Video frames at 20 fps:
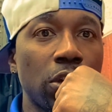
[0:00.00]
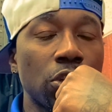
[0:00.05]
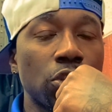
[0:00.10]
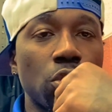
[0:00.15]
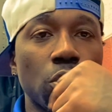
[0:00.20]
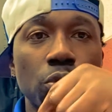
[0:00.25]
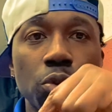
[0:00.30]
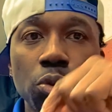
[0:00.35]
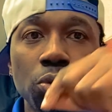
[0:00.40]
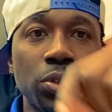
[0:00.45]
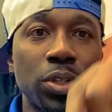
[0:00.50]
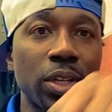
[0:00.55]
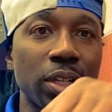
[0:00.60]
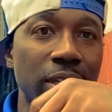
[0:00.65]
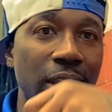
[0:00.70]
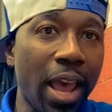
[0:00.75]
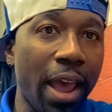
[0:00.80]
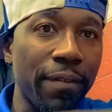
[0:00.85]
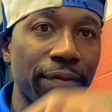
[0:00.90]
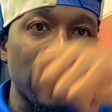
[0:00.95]
So you
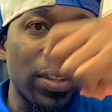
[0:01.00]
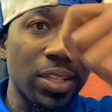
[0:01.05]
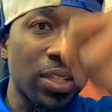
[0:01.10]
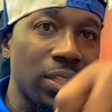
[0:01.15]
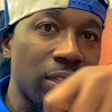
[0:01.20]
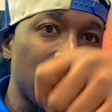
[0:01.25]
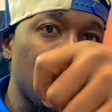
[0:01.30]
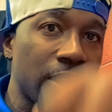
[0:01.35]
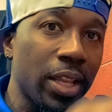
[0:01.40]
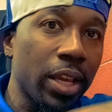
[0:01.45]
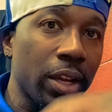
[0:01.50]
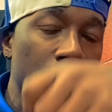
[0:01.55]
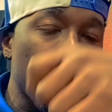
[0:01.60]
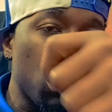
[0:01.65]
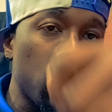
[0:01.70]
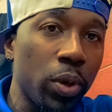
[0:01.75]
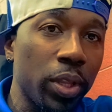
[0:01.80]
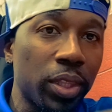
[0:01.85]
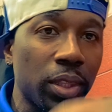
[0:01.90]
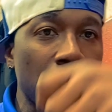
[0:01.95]
just have to stick
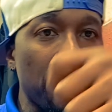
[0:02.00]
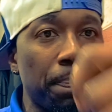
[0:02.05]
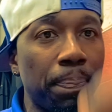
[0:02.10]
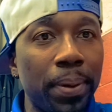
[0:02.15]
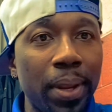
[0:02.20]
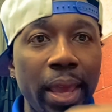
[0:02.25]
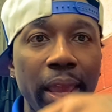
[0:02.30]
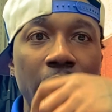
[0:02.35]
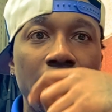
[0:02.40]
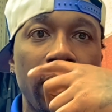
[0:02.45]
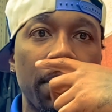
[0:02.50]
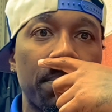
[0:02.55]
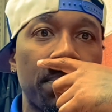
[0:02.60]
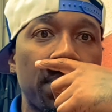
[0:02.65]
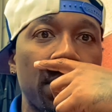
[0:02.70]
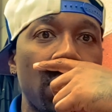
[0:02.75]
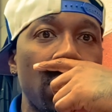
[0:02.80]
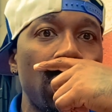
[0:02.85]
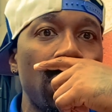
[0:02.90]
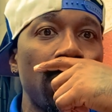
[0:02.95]
with the plan,
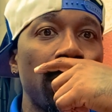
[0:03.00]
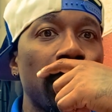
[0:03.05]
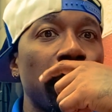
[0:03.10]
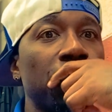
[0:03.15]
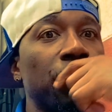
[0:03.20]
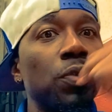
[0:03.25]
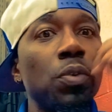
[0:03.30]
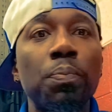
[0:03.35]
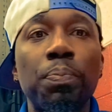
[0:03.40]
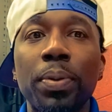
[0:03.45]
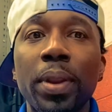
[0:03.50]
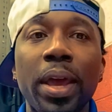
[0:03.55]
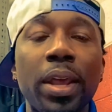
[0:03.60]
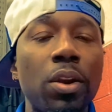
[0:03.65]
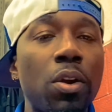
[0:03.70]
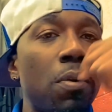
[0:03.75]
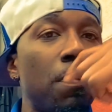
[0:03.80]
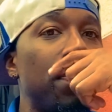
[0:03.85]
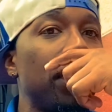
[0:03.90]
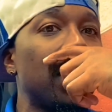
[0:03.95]
bro. If you
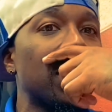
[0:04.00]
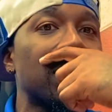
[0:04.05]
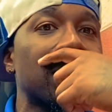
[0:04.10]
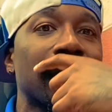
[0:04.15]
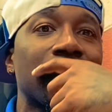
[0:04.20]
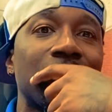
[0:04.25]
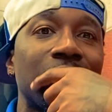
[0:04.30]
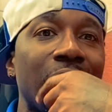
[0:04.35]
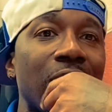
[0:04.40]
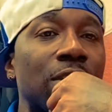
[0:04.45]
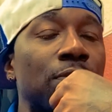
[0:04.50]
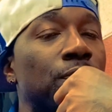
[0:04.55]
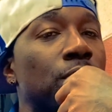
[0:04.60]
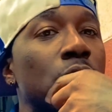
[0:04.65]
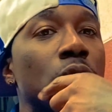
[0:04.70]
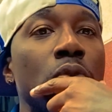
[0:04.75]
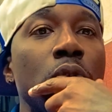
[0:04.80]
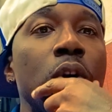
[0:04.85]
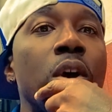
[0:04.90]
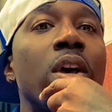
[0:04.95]
plan on being
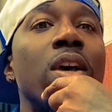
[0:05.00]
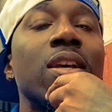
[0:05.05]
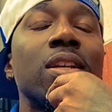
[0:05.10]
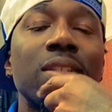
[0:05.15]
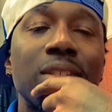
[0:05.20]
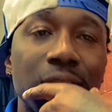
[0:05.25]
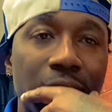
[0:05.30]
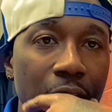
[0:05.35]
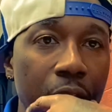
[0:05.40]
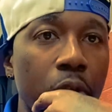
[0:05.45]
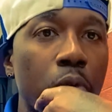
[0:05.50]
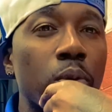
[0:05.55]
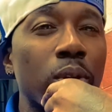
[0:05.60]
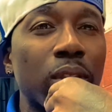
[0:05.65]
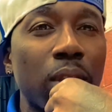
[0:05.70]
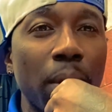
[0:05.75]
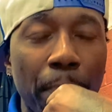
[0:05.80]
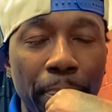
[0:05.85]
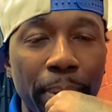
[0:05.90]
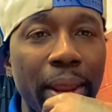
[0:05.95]
successful, stick
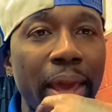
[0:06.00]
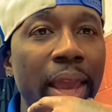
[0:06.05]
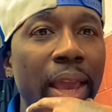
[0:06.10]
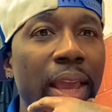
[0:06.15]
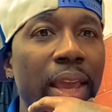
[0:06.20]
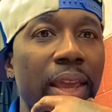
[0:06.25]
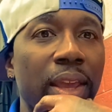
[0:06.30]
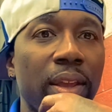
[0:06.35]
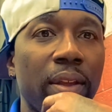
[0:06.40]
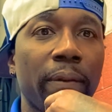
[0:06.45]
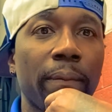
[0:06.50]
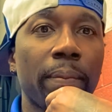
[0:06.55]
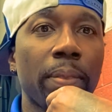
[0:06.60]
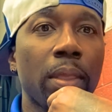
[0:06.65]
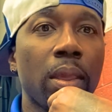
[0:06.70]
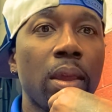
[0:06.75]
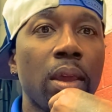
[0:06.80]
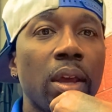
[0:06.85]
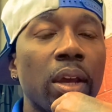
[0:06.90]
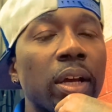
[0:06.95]
with the plan.
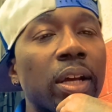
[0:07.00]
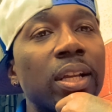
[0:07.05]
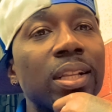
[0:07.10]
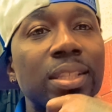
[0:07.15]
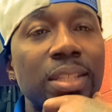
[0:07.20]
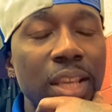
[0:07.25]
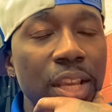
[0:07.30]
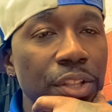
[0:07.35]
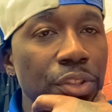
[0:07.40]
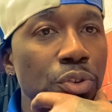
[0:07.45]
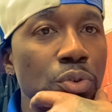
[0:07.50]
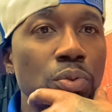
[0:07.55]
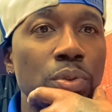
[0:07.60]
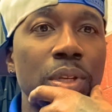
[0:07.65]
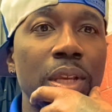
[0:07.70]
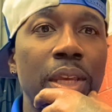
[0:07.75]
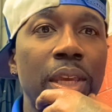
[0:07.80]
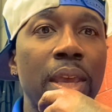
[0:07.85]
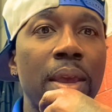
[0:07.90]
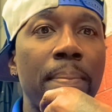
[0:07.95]
Continue
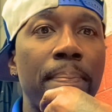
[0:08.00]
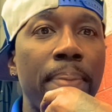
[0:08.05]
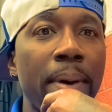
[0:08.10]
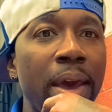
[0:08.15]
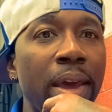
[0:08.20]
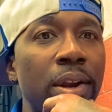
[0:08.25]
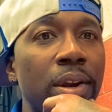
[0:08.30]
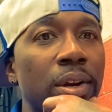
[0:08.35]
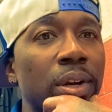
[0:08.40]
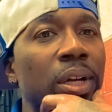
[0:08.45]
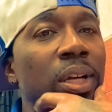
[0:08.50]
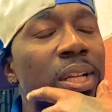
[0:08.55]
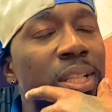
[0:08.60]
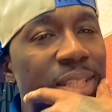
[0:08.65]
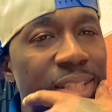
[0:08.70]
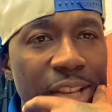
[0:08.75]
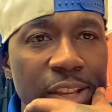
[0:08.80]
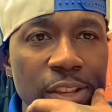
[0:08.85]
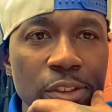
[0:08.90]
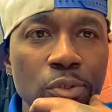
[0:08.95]
to get better.
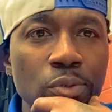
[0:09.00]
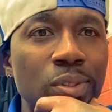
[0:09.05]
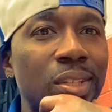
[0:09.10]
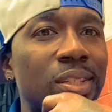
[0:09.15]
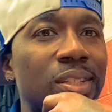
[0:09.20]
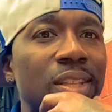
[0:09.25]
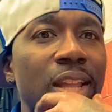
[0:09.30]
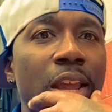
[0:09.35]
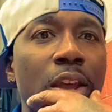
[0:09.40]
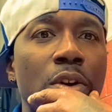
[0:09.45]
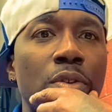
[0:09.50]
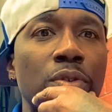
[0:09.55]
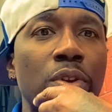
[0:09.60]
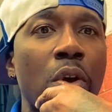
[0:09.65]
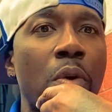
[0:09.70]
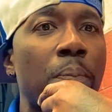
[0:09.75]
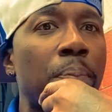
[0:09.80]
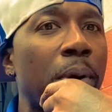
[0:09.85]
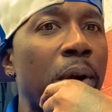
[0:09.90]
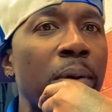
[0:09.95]
Continue to stay on
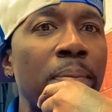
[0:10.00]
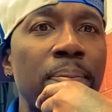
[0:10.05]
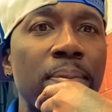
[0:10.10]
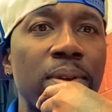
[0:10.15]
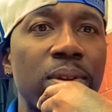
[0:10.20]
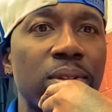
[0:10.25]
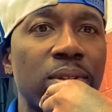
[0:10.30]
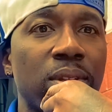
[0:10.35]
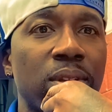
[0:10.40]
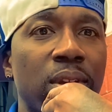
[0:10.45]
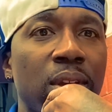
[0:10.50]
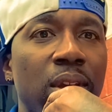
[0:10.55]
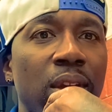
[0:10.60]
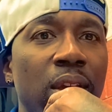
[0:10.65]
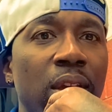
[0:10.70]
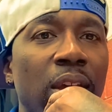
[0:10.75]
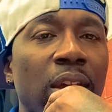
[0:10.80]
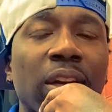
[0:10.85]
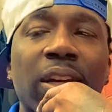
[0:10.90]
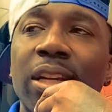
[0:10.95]
your purpose.
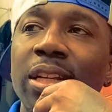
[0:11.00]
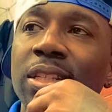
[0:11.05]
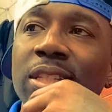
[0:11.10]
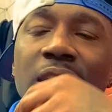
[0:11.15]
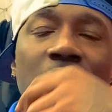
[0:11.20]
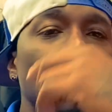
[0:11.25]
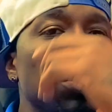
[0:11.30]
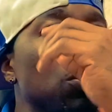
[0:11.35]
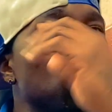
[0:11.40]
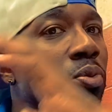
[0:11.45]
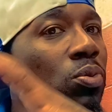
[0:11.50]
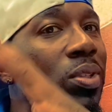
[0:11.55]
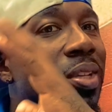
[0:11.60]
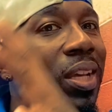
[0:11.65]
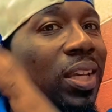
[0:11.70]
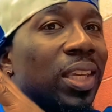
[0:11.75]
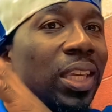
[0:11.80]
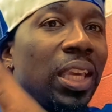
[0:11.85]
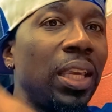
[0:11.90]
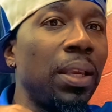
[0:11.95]
Continue
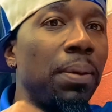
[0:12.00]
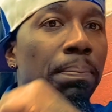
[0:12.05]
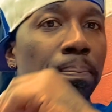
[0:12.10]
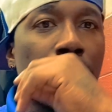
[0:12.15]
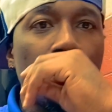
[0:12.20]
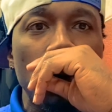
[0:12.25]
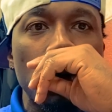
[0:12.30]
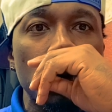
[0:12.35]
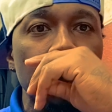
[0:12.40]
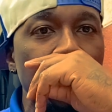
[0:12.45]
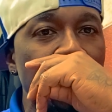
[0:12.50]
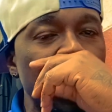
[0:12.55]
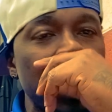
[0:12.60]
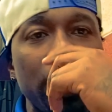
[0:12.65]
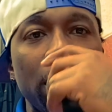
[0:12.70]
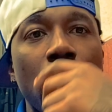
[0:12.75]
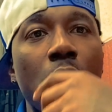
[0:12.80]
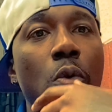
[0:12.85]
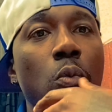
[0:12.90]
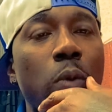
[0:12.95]
to keep
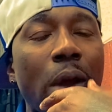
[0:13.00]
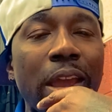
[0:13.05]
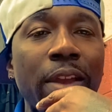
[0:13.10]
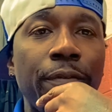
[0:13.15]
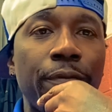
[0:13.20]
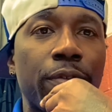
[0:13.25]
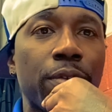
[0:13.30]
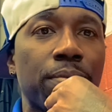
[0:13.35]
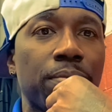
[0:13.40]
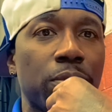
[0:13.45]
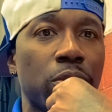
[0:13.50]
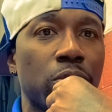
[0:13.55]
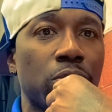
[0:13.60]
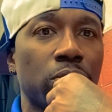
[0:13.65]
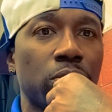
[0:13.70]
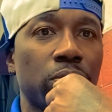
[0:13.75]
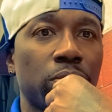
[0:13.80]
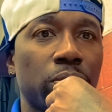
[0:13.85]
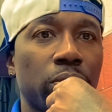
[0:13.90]
bullshit away from you.